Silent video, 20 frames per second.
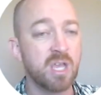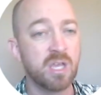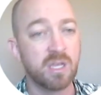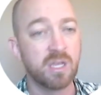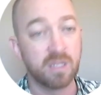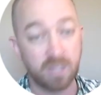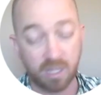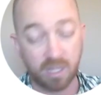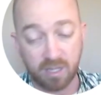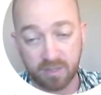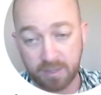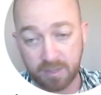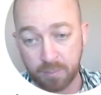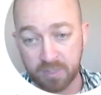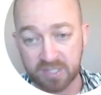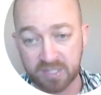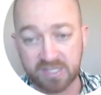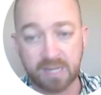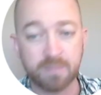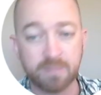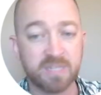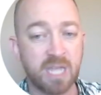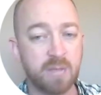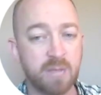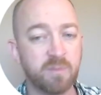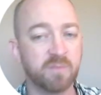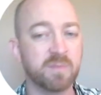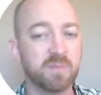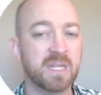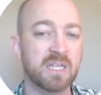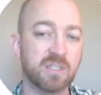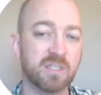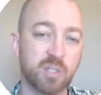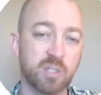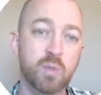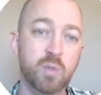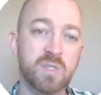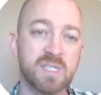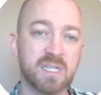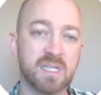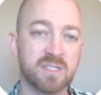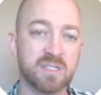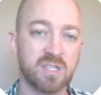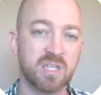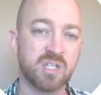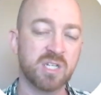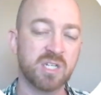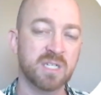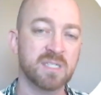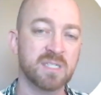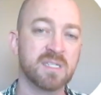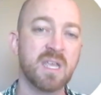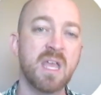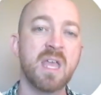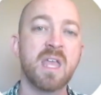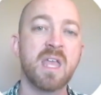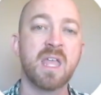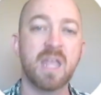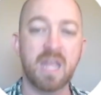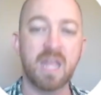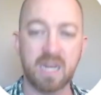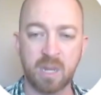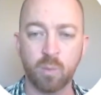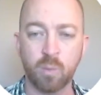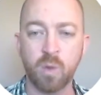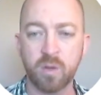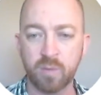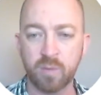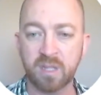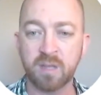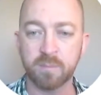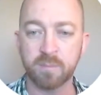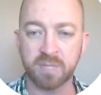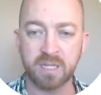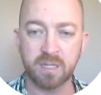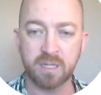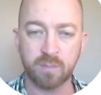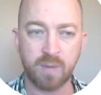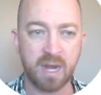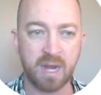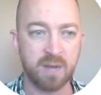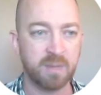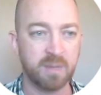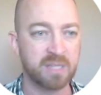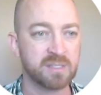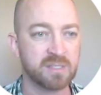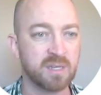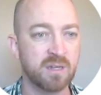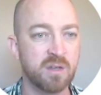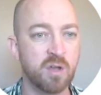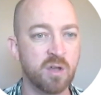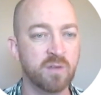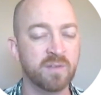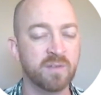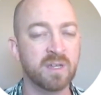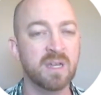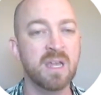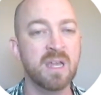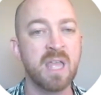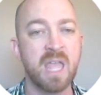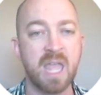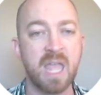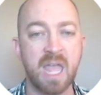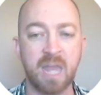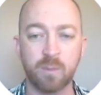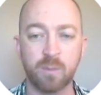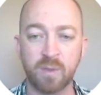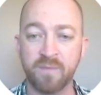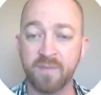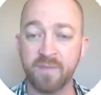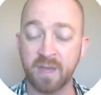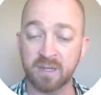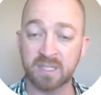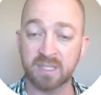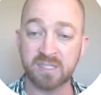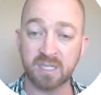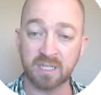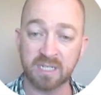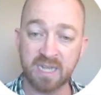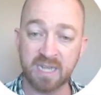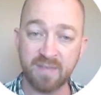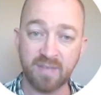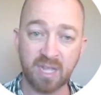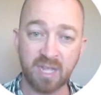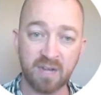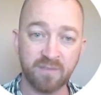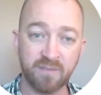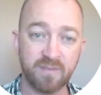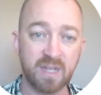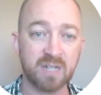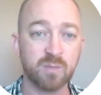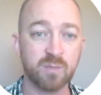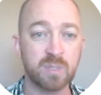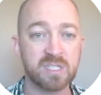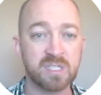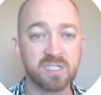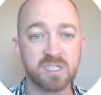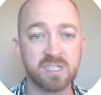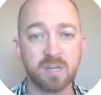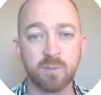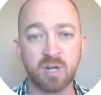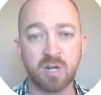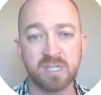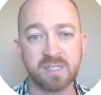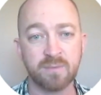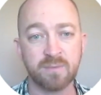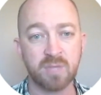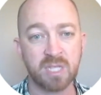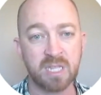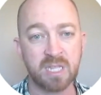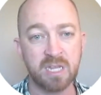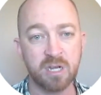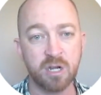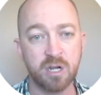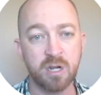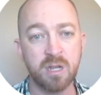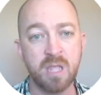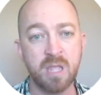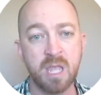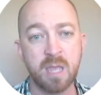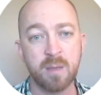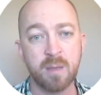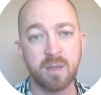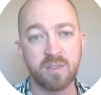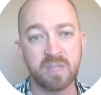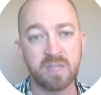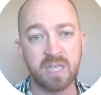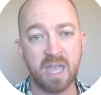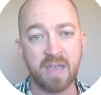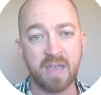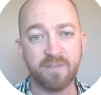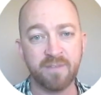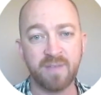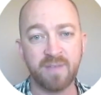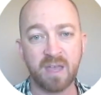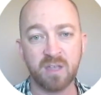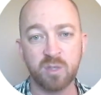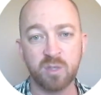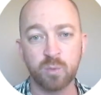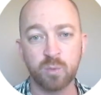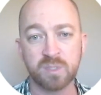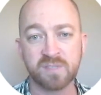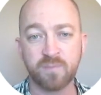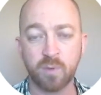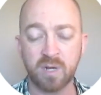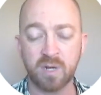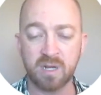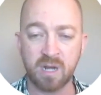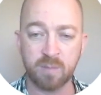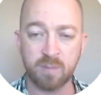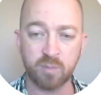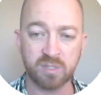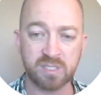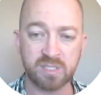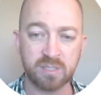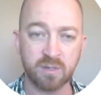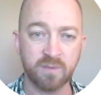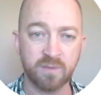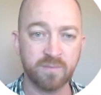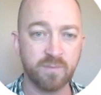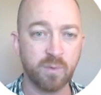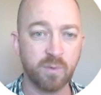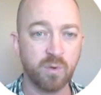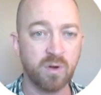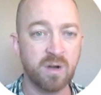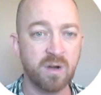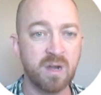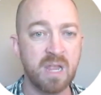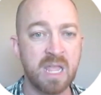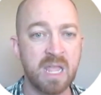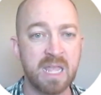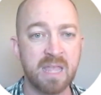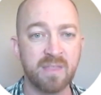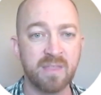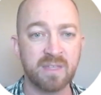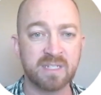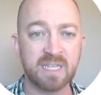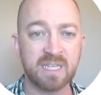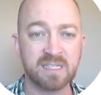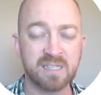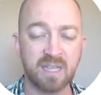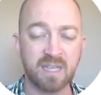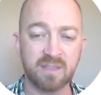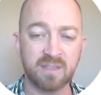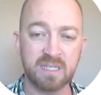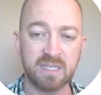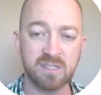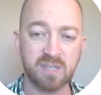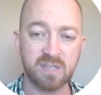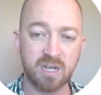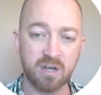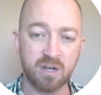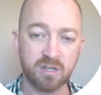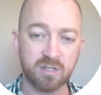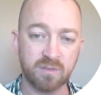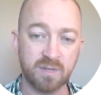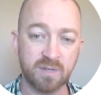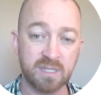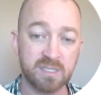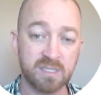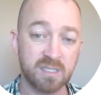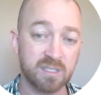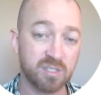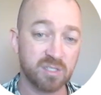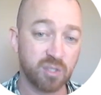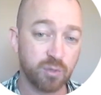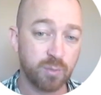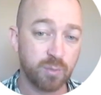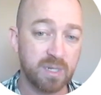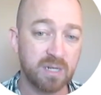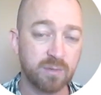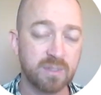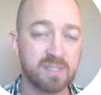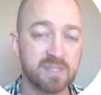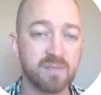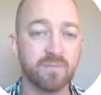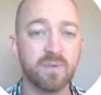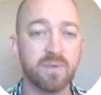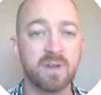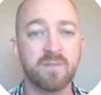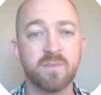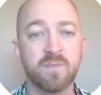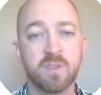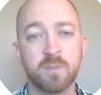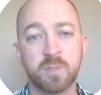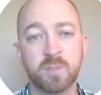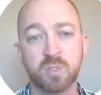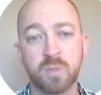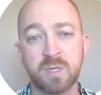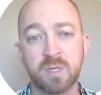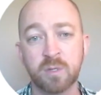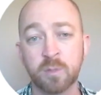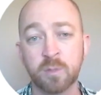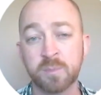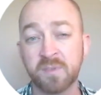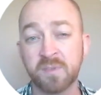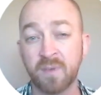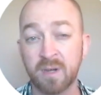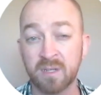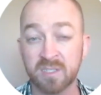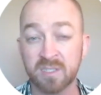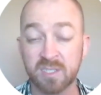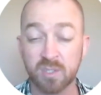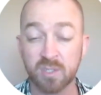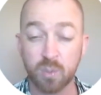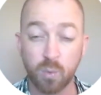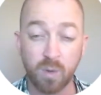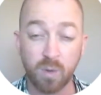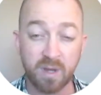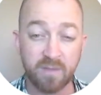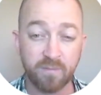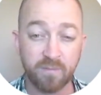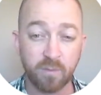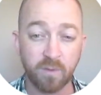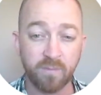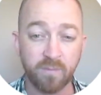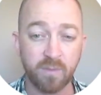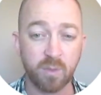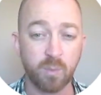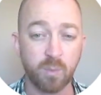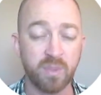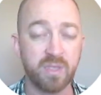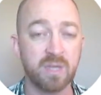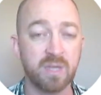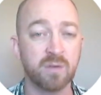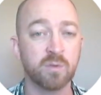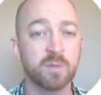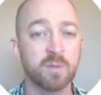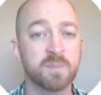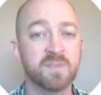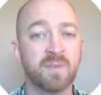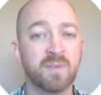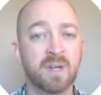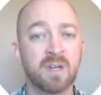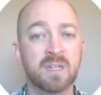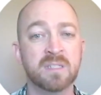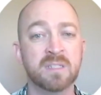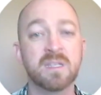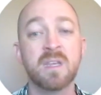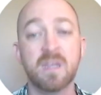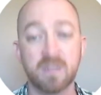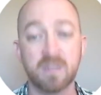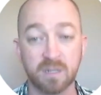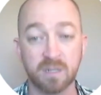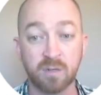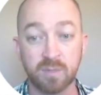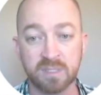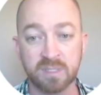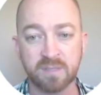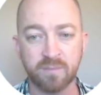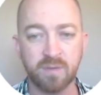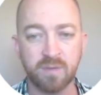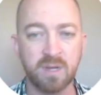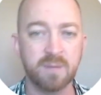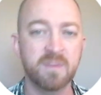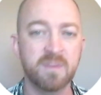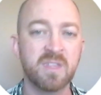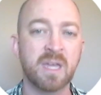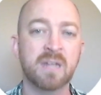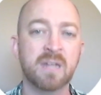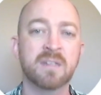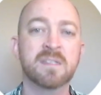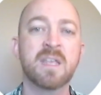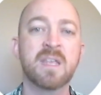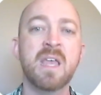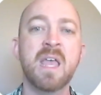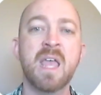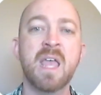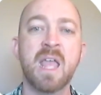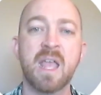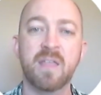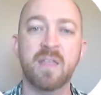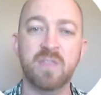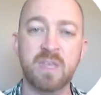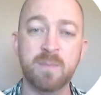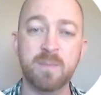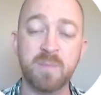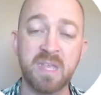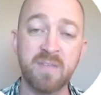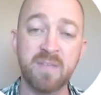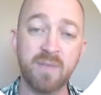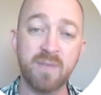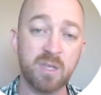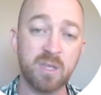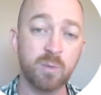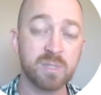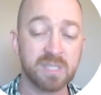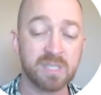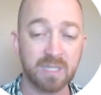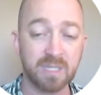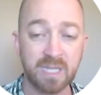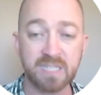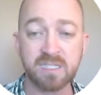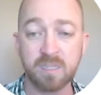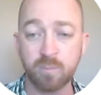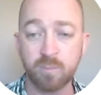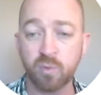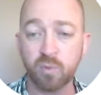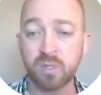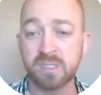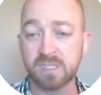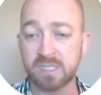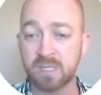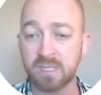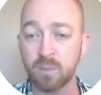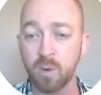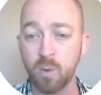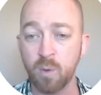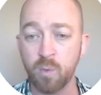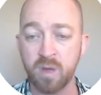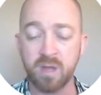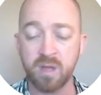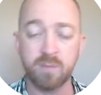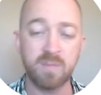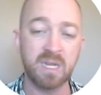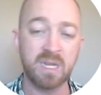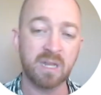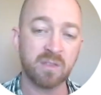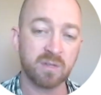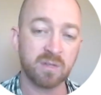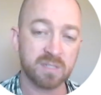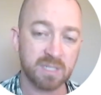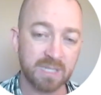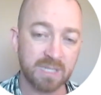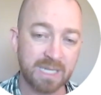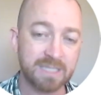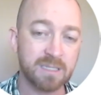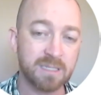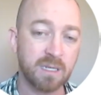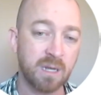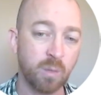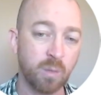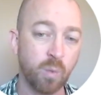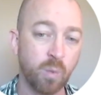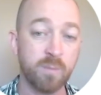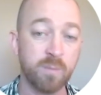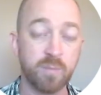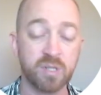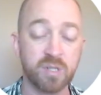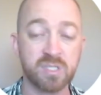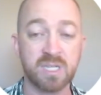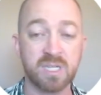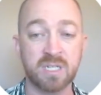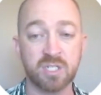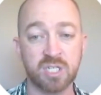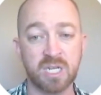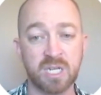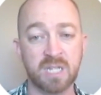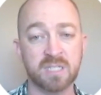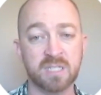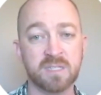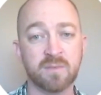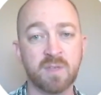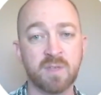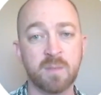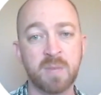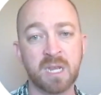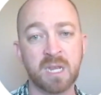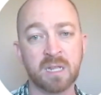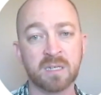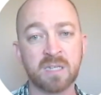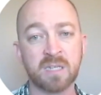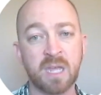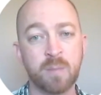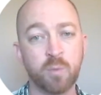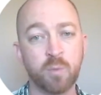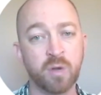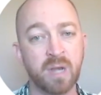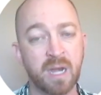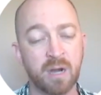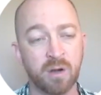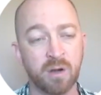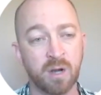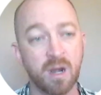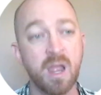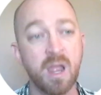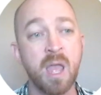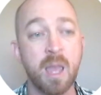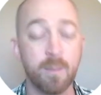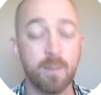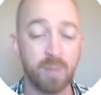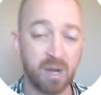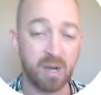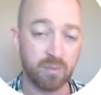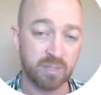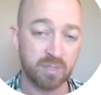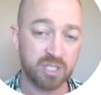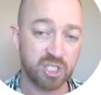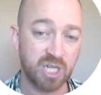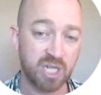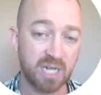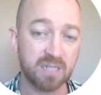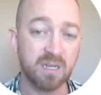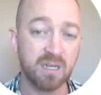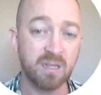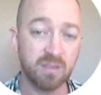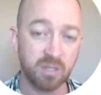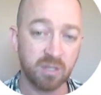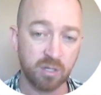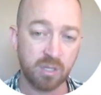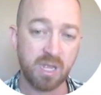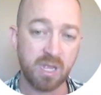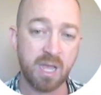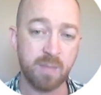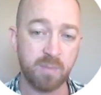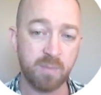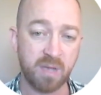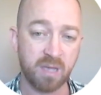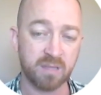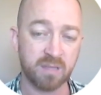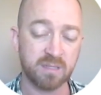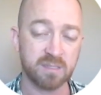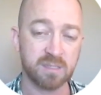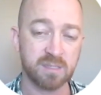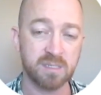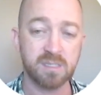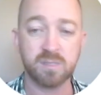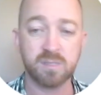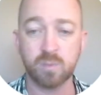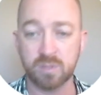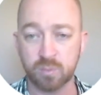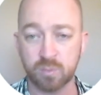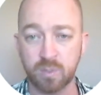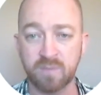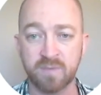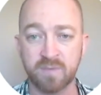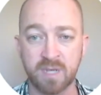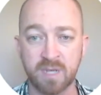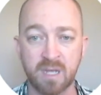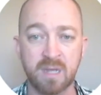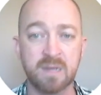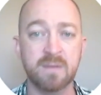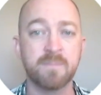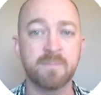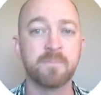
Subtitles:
They were the same type of plant, 2 6 inches in a one-way completely randomized ANOVA, and we found a significant effect. We summarize everything here. The F value was 49.04. The test had these characteristics: 3 degrees of freedom for the between groups variance, 24 for the within groups variance, degrees of freedom, that is. The p-value was less than 0.01, meaning there's less than a 1% chance of committing a type 1 error by rejecting the null hypothesis, which we've done.